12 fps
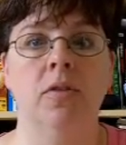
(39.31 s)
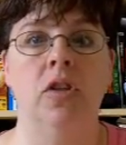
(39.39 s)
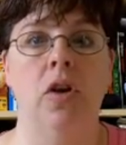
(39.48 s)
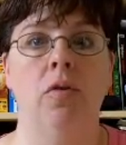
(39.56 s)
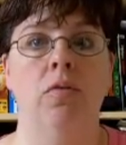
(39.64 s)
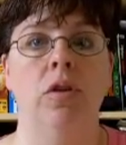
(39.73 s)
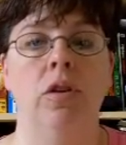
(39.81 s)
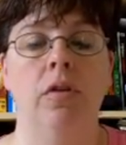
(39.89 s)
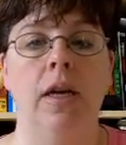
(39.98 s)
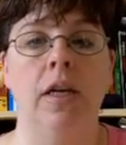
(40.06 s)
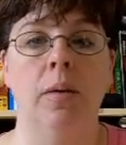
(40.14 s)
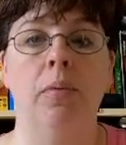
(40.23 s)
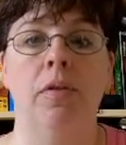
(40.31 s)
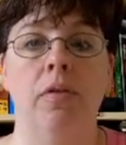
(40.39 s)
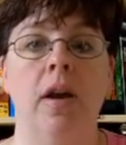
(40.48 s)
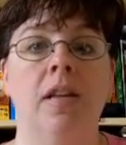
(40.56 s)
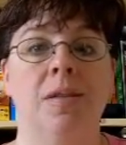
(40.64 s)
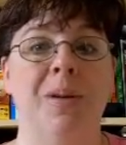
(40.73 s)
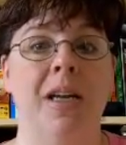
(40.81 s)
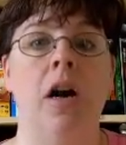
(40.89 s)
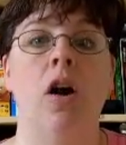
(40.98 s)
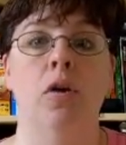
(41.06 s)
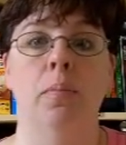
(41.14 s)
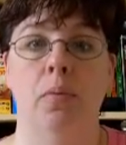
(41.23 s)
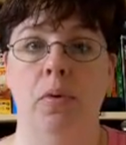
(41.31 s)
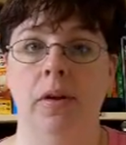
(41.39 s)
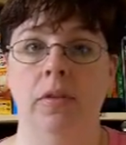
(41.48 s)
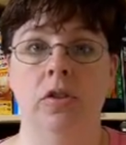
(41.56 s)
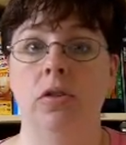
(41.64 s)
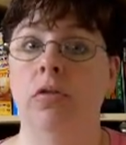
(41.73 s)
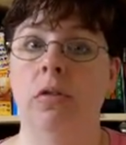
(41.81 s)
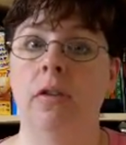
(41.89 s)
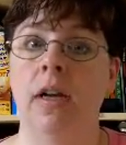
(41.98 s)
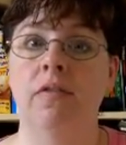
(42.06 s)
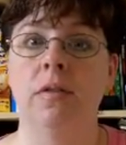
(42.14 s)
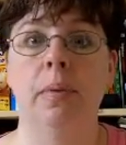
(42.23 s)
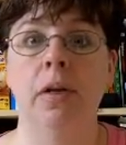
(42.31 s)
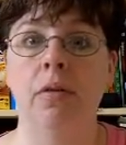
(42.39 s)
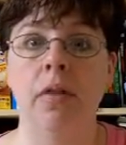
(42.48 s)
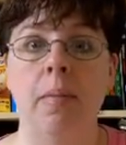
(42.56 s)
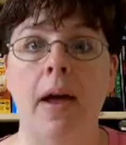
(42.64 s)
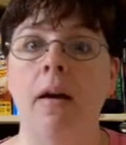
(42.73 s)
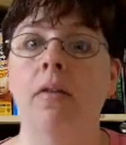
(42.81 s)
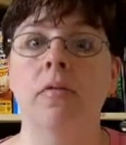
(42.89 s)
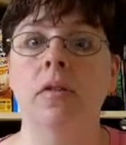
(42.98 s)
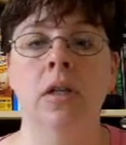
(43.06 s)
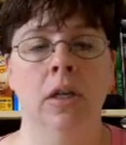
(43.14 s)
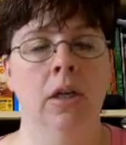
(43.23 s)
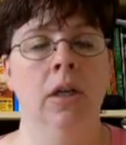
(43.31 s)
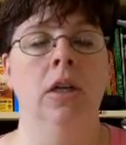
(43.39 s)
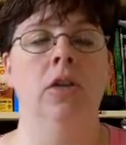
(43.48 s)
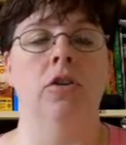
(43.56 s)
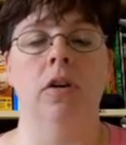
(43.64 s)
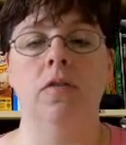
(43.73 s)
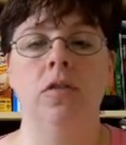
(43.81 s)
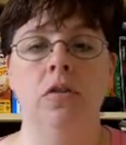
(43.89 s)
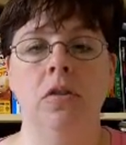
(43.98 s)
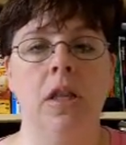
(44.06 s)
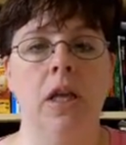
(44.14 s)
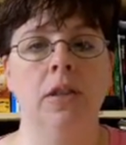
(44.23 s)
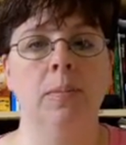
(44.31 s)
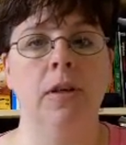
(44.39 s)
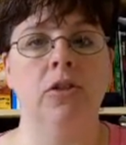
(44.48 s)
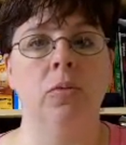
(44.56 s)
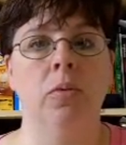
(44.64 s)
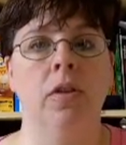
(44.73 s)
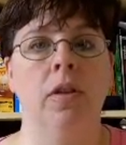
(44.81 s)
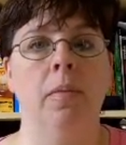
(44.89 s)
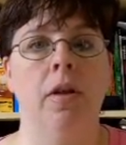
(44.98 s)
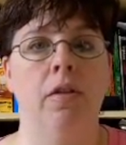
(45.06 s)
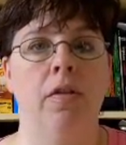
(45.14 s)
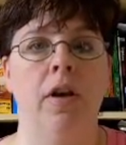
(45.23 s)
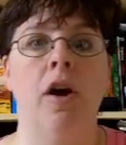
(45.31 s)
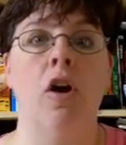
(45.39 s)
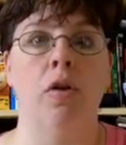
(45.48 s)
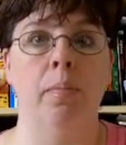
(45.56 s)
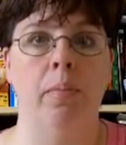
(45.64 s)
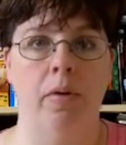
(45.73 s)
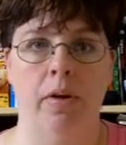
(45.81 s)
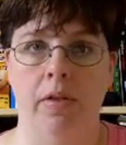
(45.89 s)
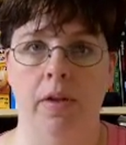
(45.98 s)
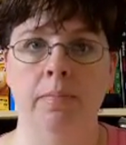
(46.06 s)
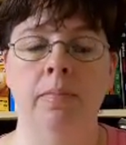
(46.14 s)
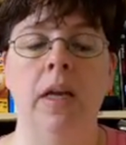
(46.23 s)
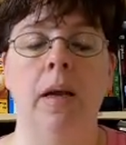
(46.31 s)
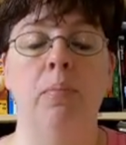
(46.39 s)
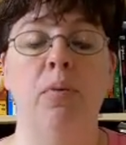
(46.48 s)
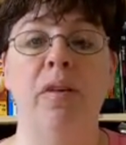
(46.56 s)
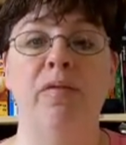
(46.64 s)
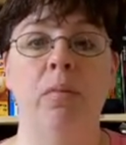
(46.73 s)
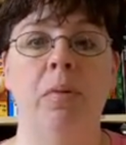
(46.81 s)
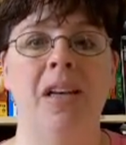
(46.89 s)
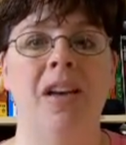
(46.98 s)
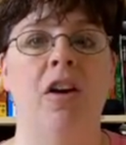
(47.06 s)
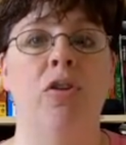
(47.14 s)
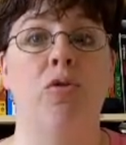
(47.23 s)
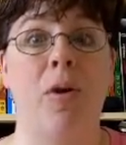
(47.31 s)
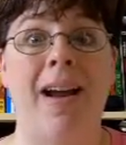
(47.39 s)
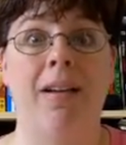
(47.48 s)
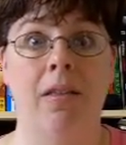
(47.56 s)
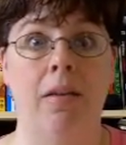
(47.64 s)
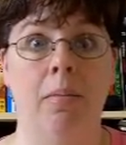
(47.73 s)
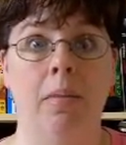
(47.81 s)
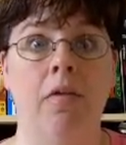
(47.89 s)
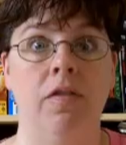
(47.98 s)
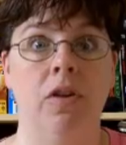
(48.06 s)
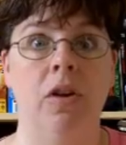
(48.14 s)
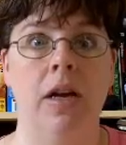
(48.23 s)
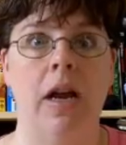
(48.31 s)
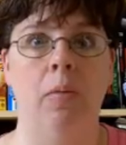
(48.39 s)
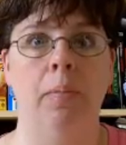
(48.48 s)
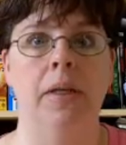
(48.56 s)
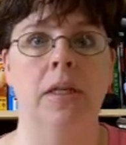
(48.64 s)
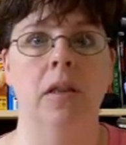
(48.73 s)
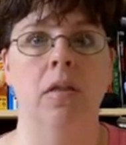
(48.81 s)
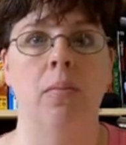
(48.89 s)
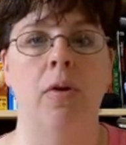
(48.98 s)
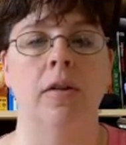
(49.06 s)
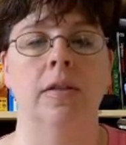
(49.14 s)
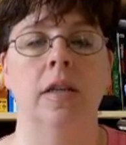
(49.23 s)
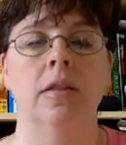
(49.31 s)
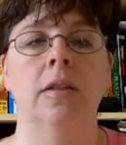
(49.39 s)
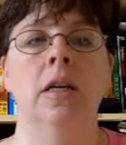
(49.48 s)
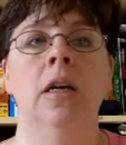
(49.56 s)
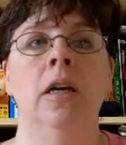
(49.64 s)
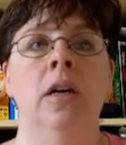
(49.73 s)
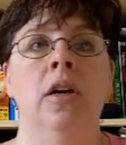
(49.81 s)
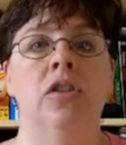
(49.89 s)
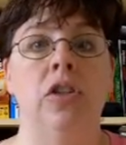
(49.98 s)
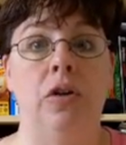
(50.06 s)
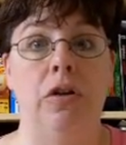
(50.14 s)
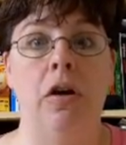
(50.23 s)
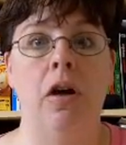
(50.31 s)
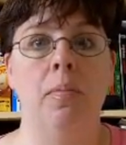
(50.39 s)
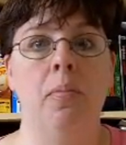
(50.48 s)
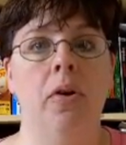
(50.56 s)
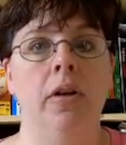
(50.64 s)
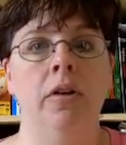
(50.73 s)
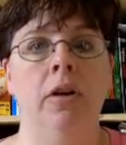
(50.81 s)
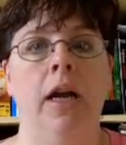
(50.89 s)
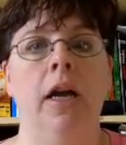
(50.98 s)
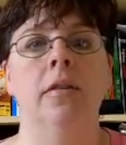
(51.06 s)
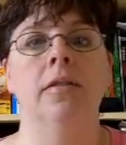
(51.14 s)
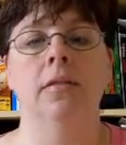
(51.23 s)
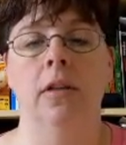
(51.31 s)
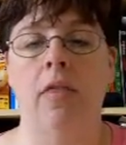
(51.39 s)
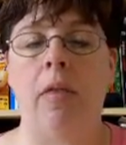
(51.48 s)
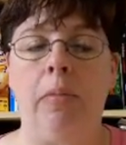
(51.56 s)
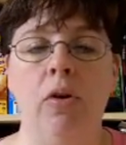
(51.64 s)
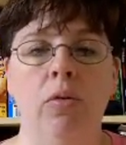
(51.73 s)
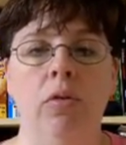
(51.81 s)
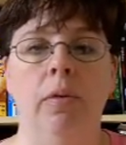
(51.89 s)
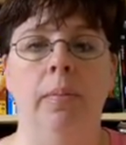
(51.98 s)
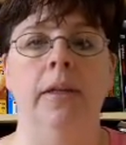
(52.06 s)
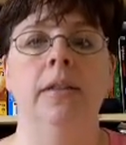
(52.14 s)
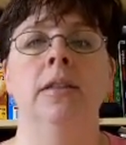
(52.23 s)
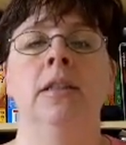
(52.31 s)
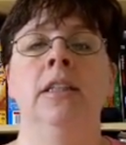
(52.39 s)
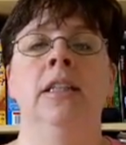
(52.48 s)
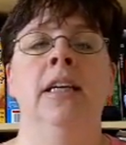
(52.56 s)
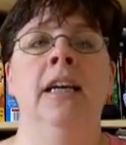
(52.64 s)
So you end up with your eggs being hard boiled. You don't have to blow them out. You don't have to do anything special with them other than hard boil them, and preferably not crack them if you can help it in the process. So you hard boil your eggs, let them cool a bit.